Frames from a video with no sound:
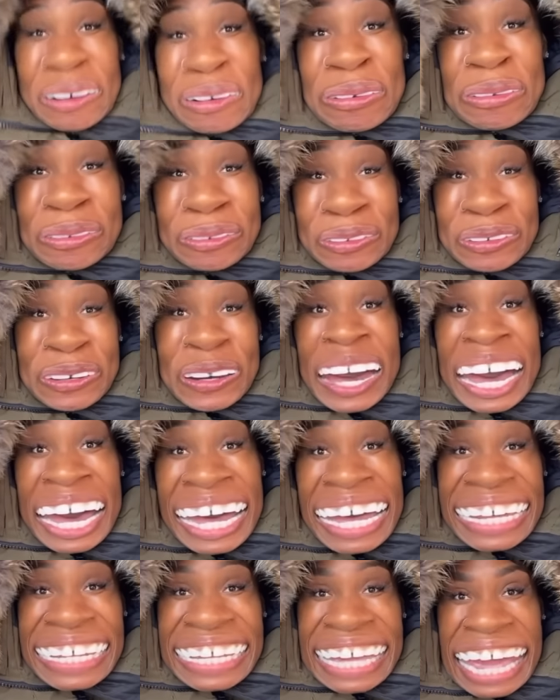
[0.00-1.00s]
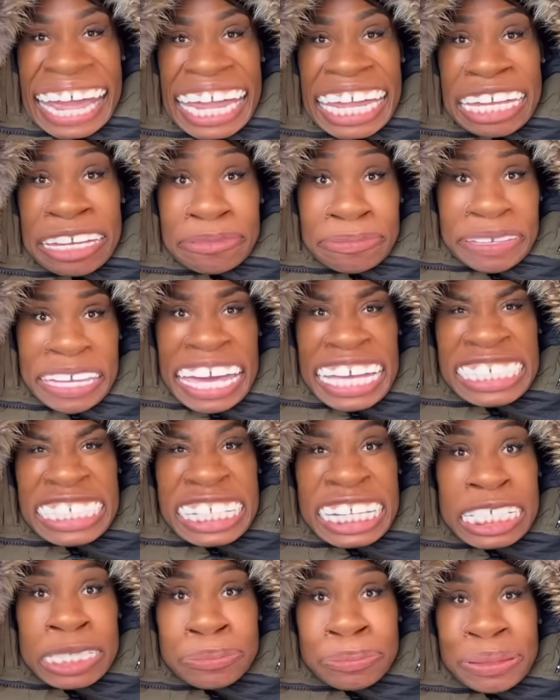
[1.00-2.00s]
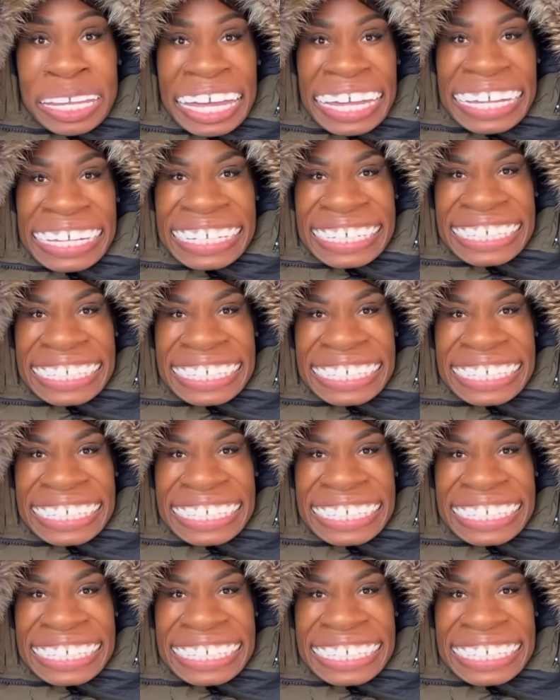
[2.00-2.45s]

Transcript: Ooh, a game. Yes, let's play.